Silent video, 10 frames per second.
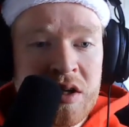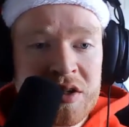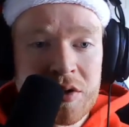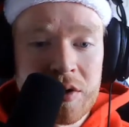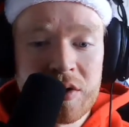
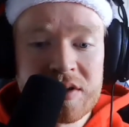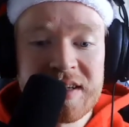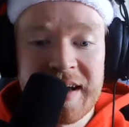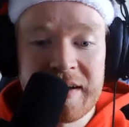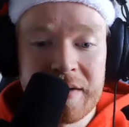So it looks
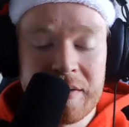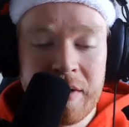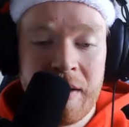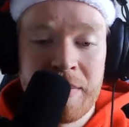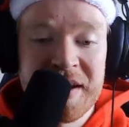like
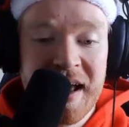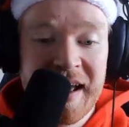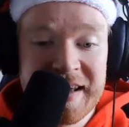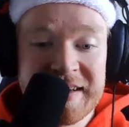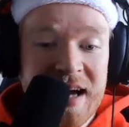the day
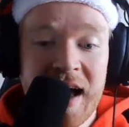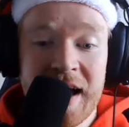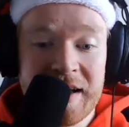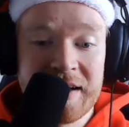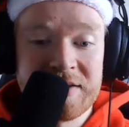he
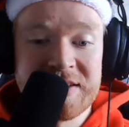died,